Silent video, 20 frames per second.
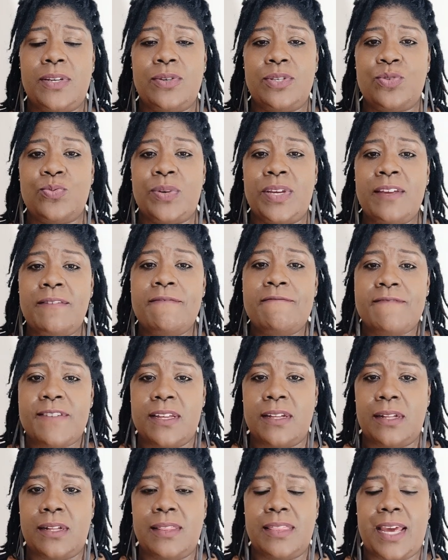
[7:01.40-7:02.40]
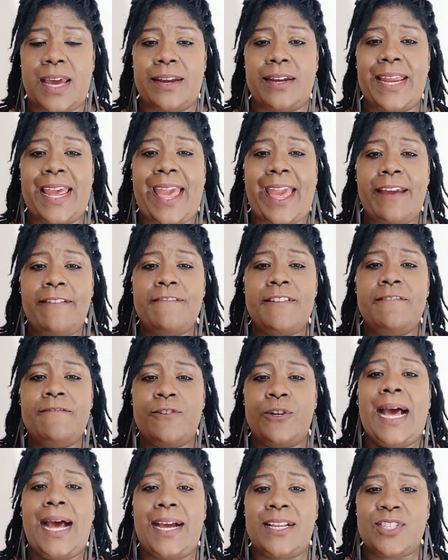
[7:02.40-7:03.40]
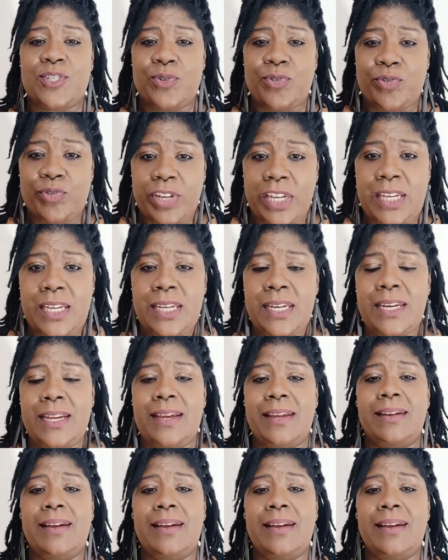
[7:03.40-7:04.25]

because we feel that everyone how to read